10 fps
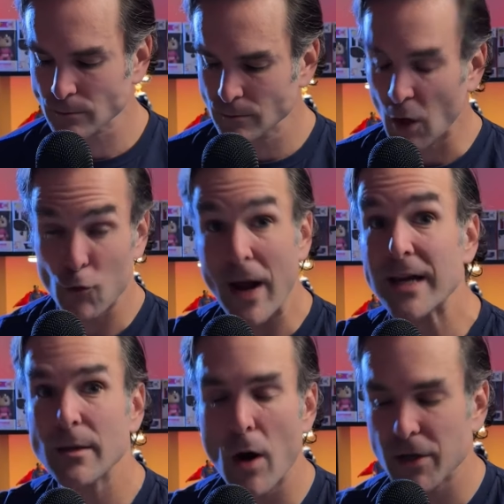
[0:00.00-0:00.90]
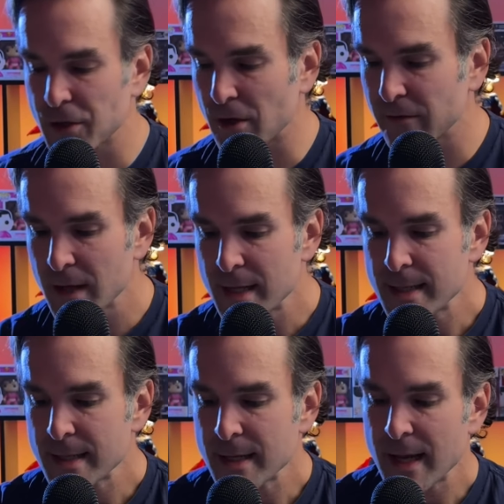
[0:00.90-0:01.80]
a random auction off.
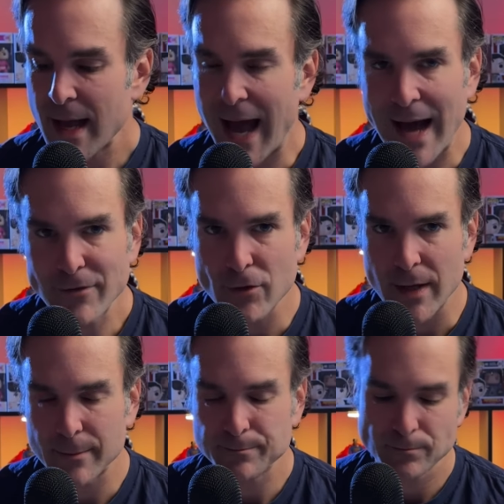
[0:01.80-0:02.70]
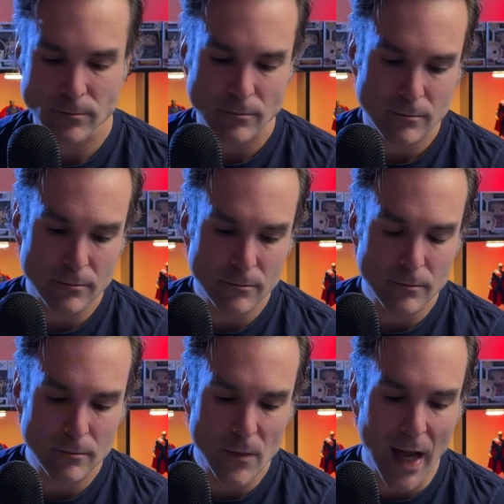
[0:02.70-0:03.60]
After that,
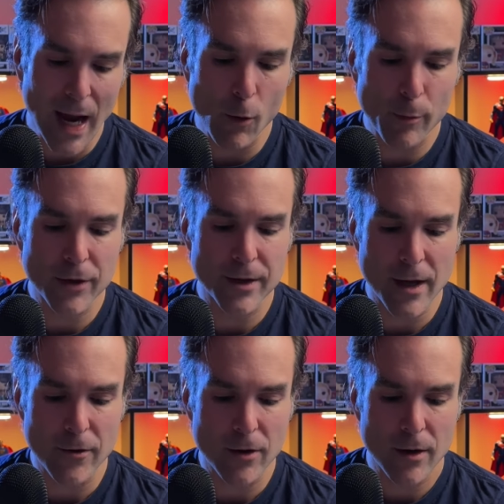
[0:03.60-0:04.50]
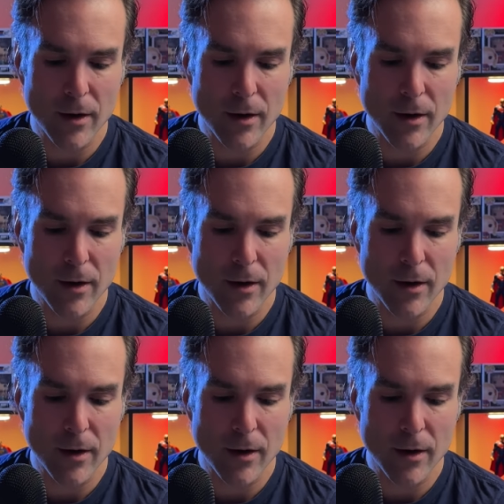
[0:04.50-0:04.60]
I will put another